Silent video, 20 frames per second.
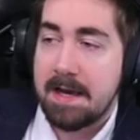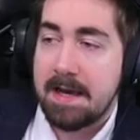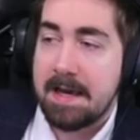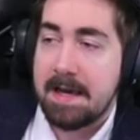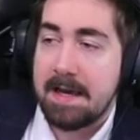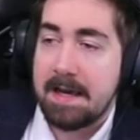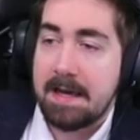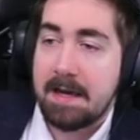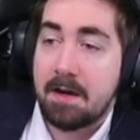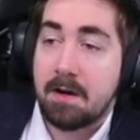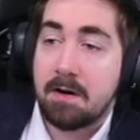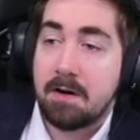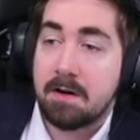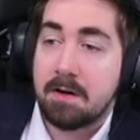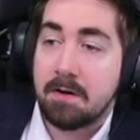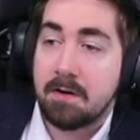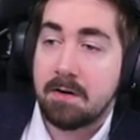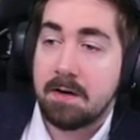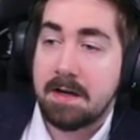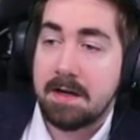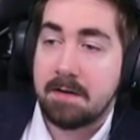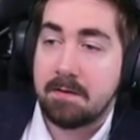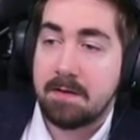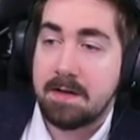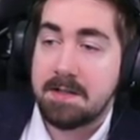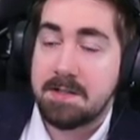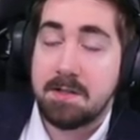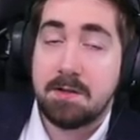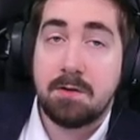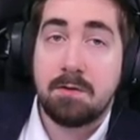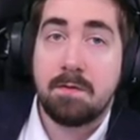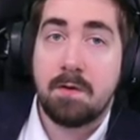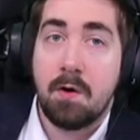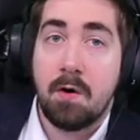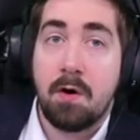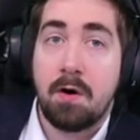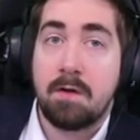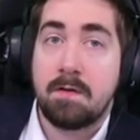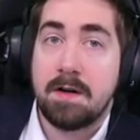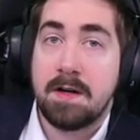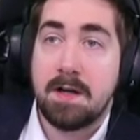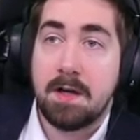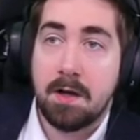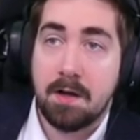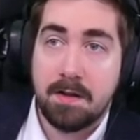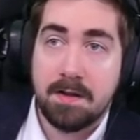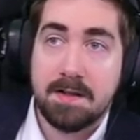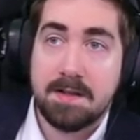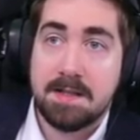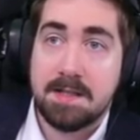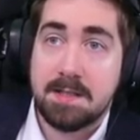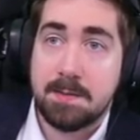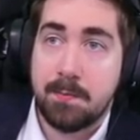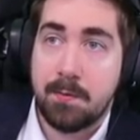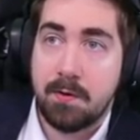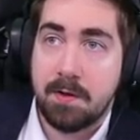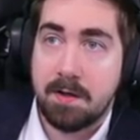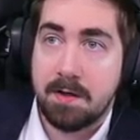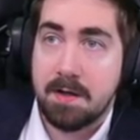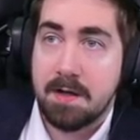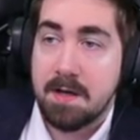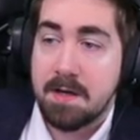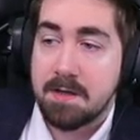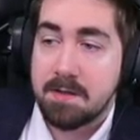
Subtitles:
a conqueror in a region you've already done at this point.